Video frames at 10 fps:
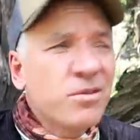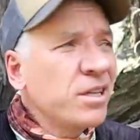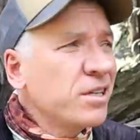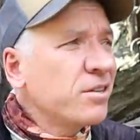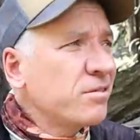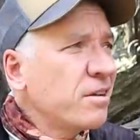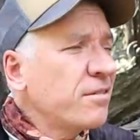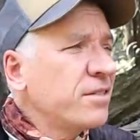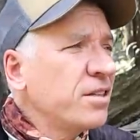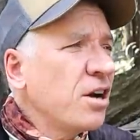really good
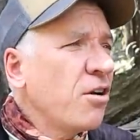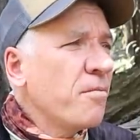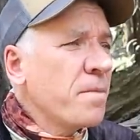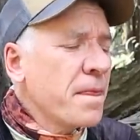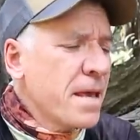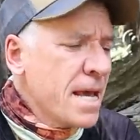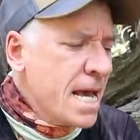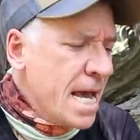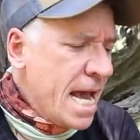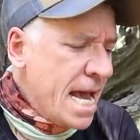stuff to know.
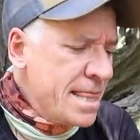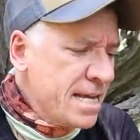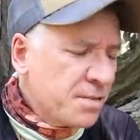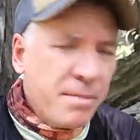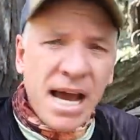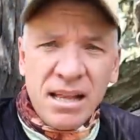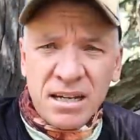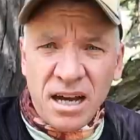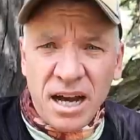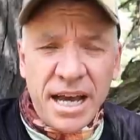And this
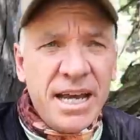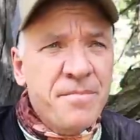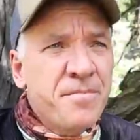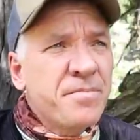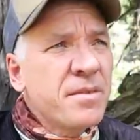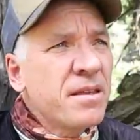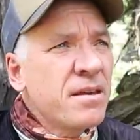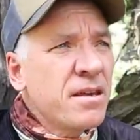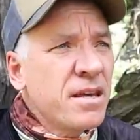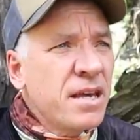Malachi
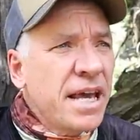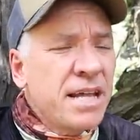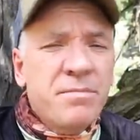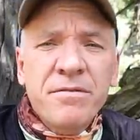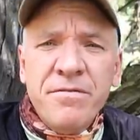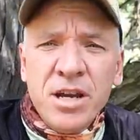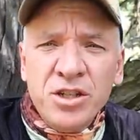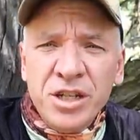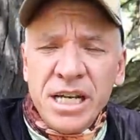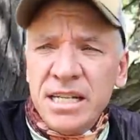had been
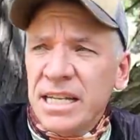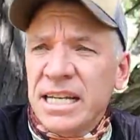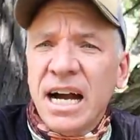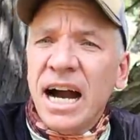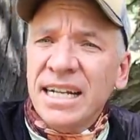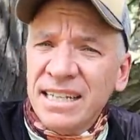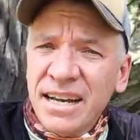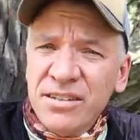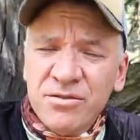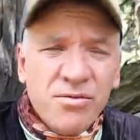fishing. He caught a
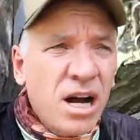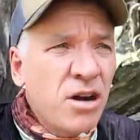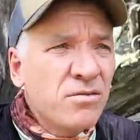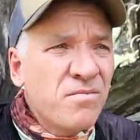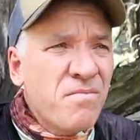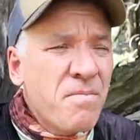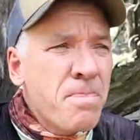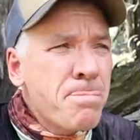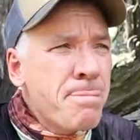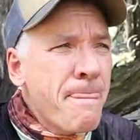nice trout
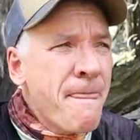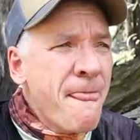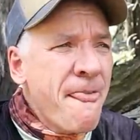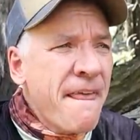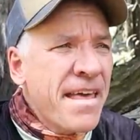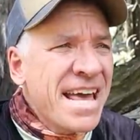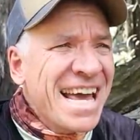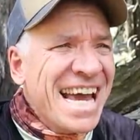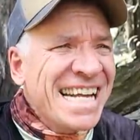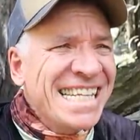
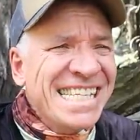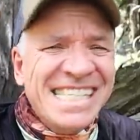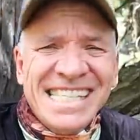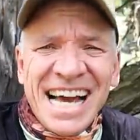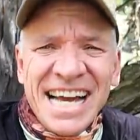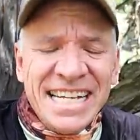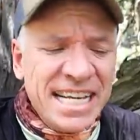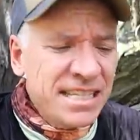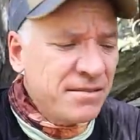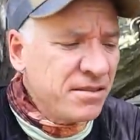and he
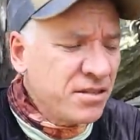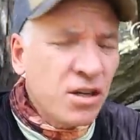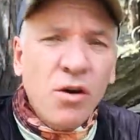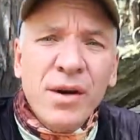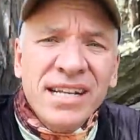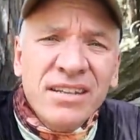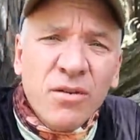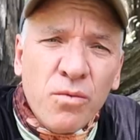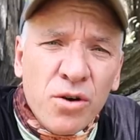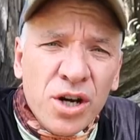decided to go into
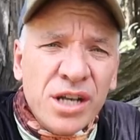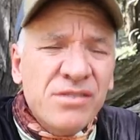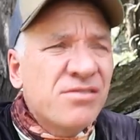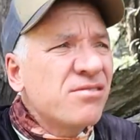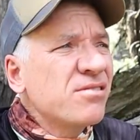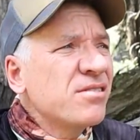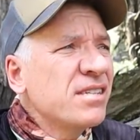the woods